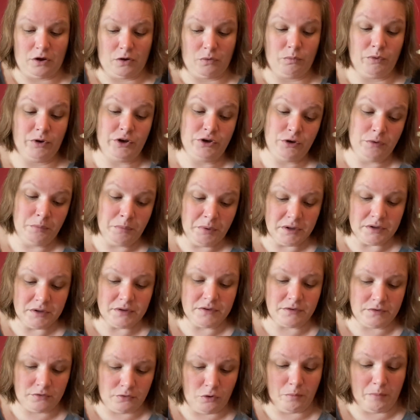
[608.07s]
Well, you do build
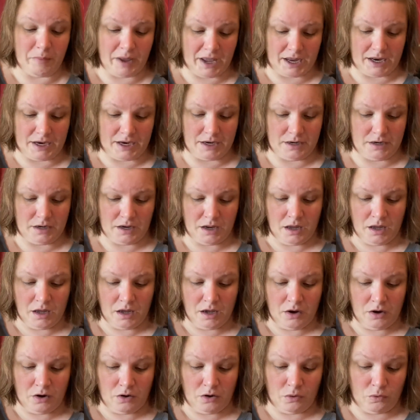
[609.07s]
snowmen
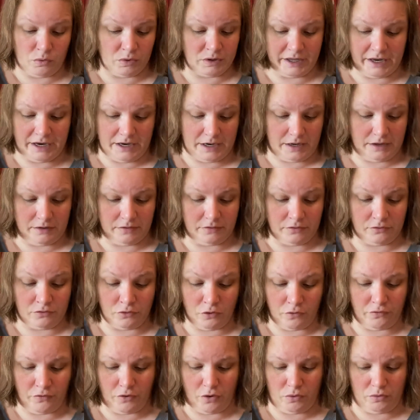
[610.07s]
or ladies,
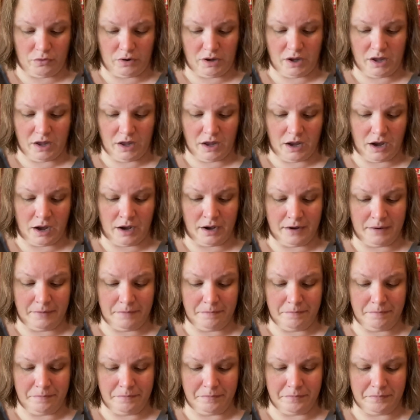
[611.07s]
snowfolk.
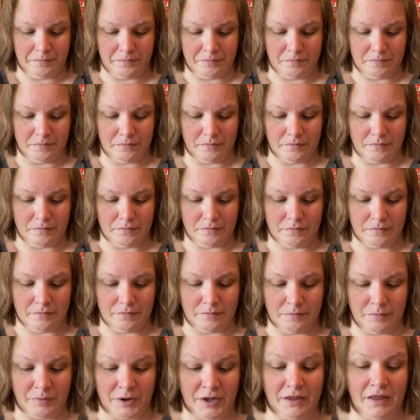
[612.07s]

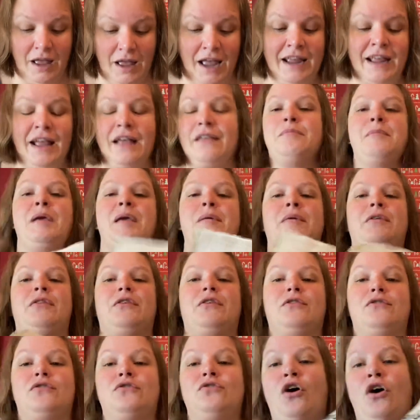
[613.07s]
But I guess maybe the
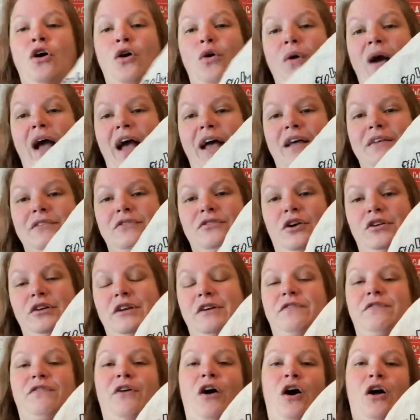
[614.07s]
snow has
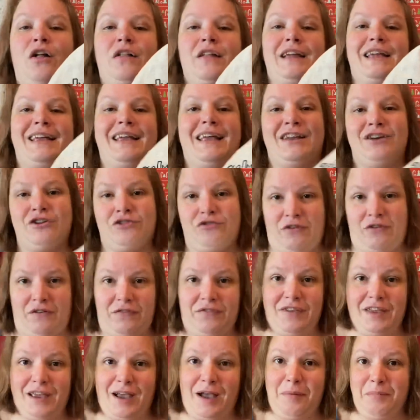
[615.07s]
started falling and
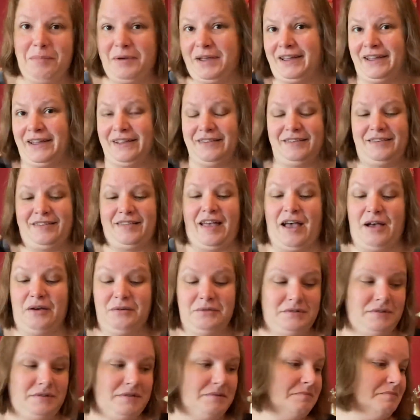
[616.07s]
drifting up against the
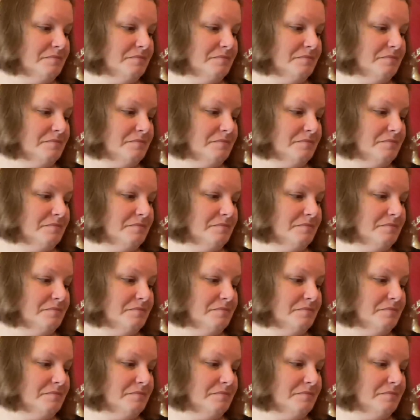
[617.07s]
house.